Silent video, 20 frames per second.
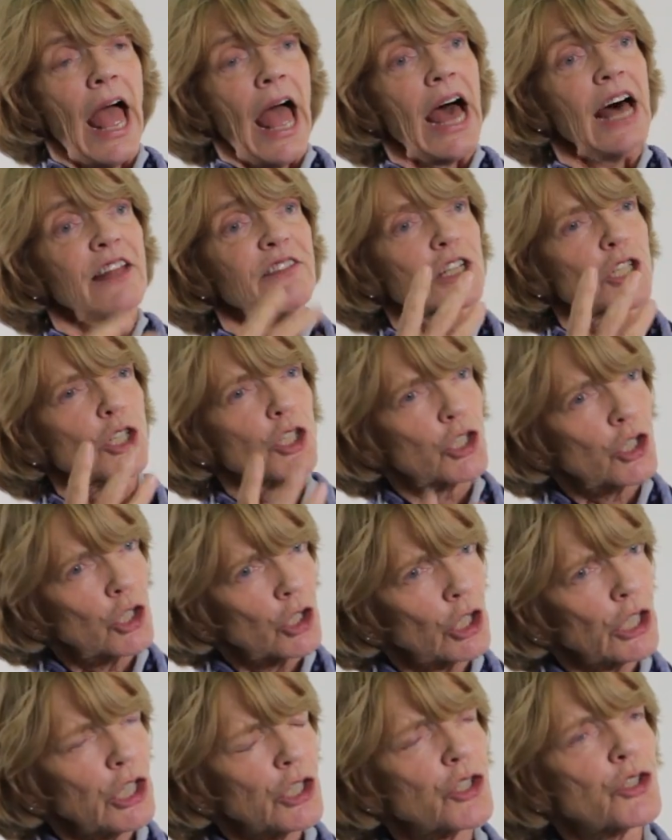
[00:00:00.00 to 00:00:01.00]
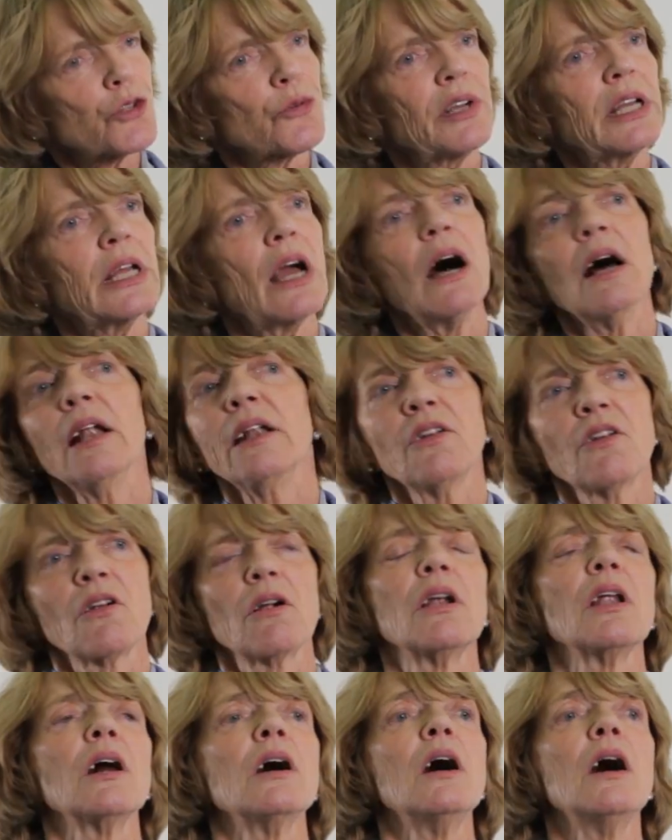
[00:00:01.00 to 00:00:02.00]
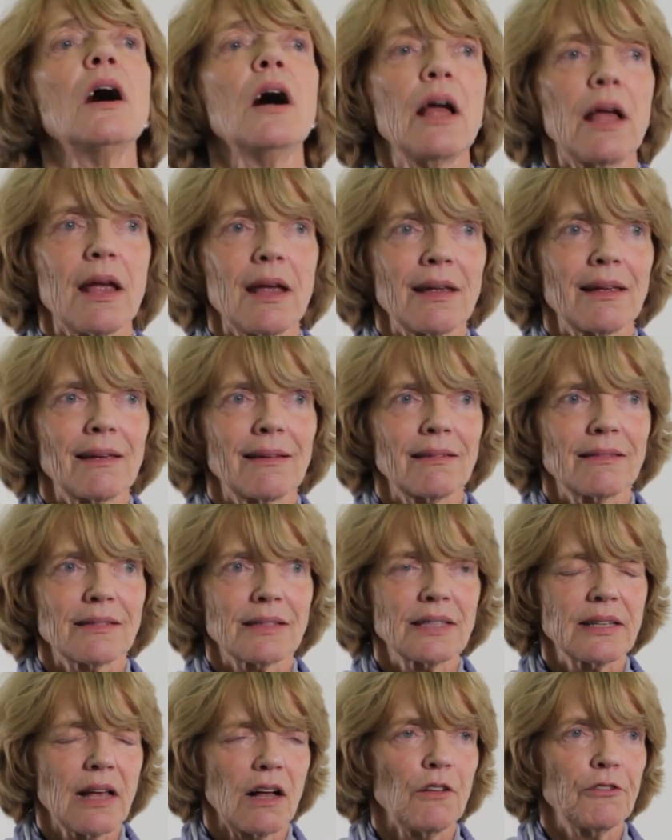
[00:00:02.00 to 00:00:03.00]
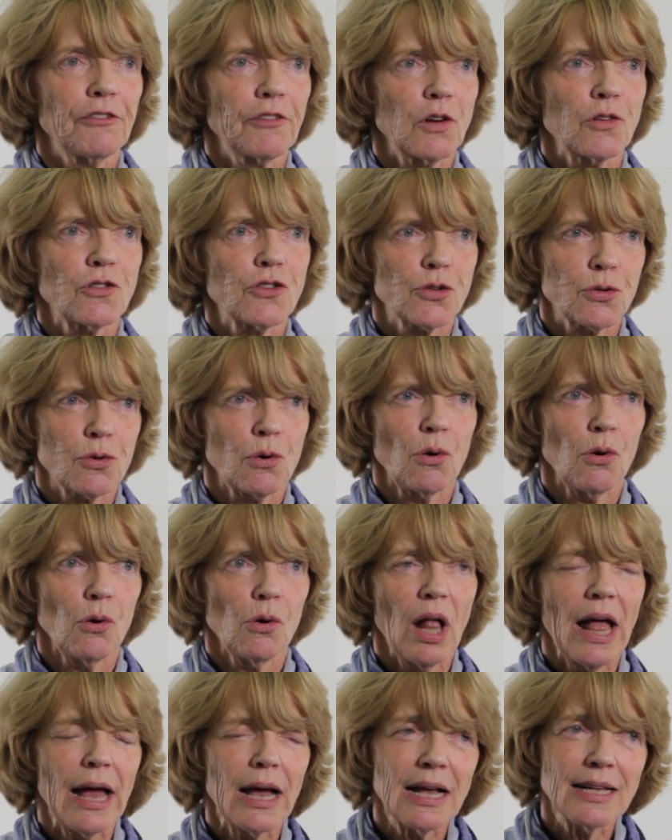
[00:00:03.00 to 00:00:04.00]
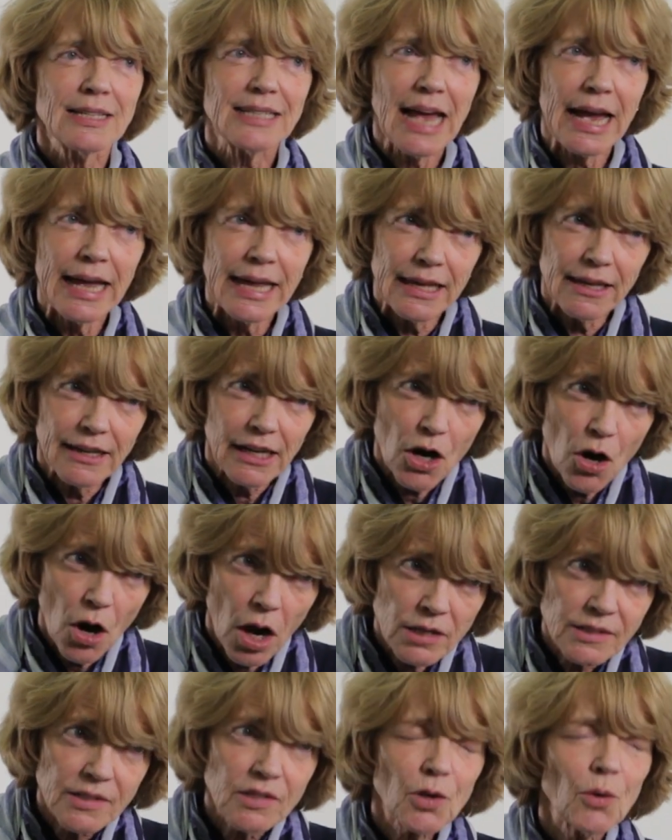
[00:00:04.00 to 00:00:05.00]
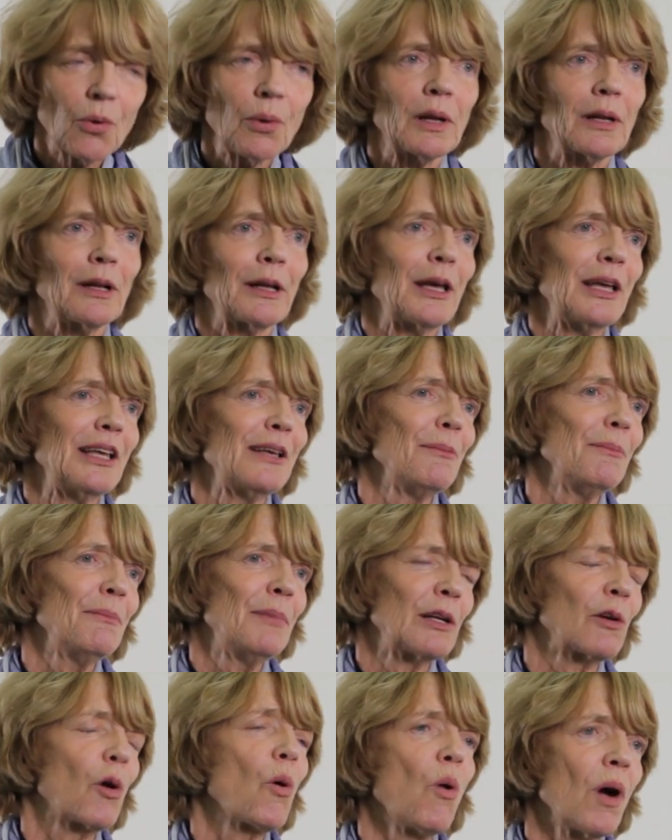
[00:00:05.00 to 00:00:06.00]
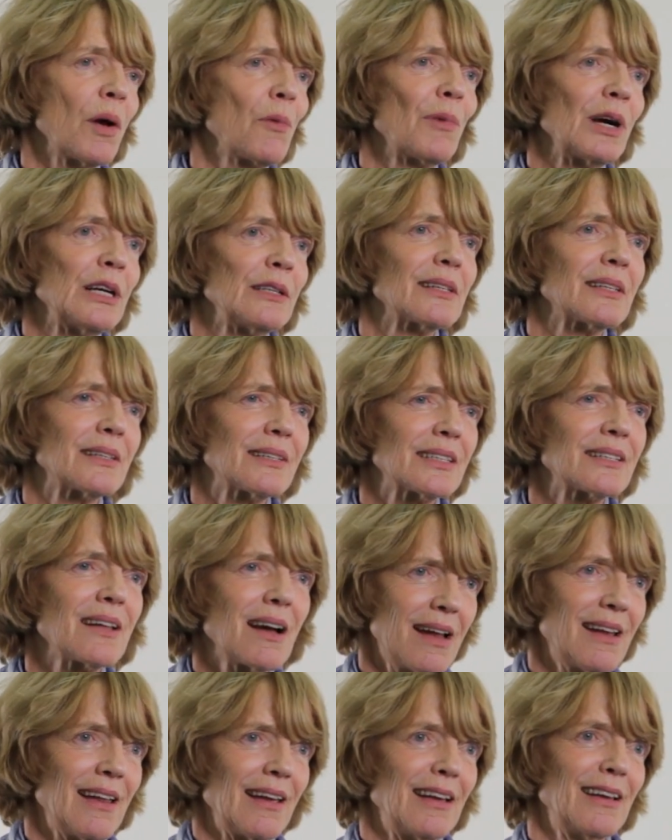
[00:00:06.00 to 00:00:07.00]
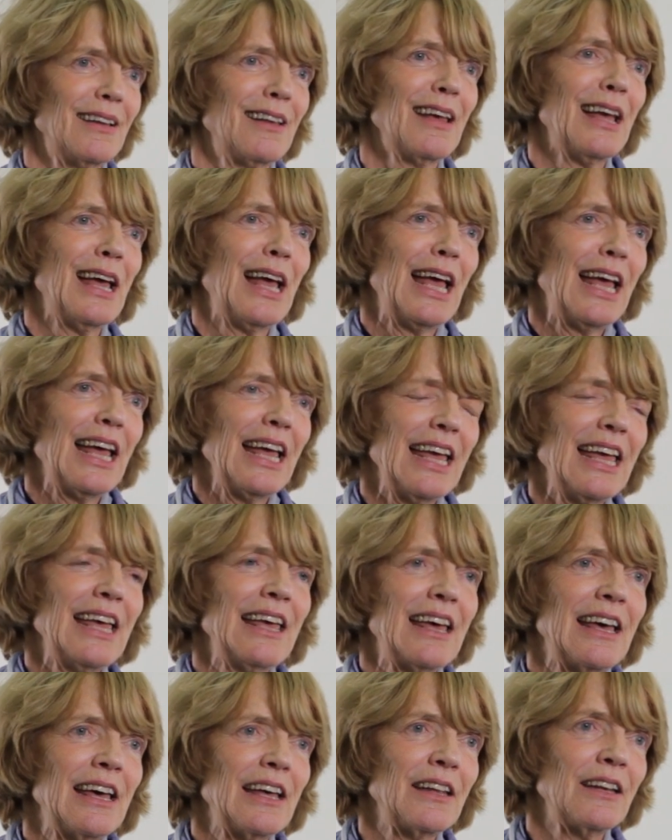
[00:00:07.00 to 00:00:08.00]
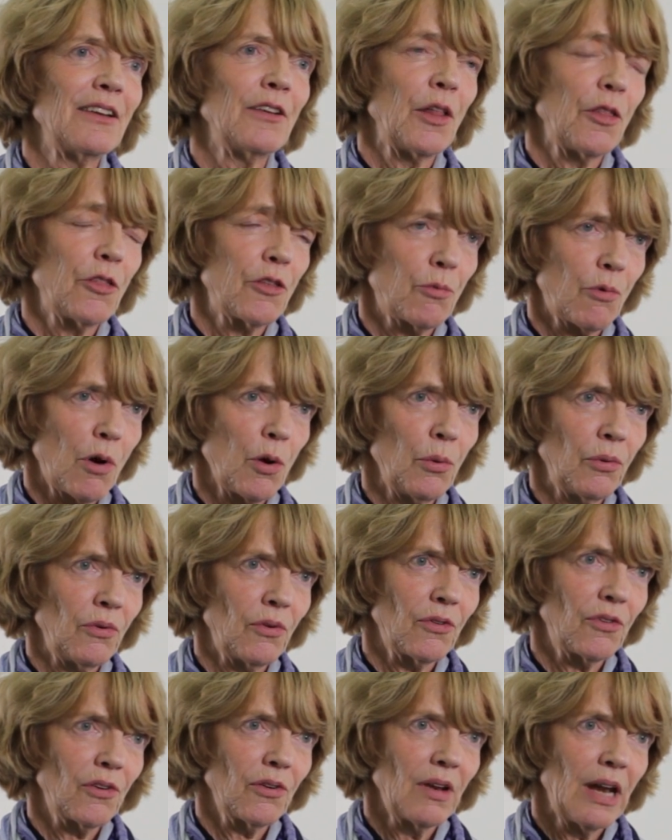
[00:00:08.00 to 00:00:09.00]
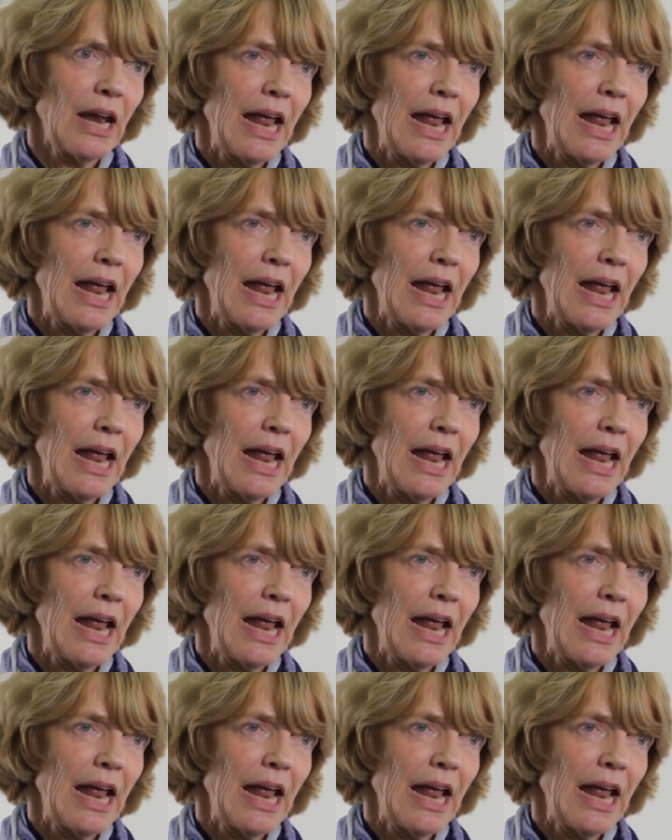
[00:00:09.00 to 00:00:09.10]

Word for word: And the circuitry underlying self control has consequently been quite well studied in the rodent.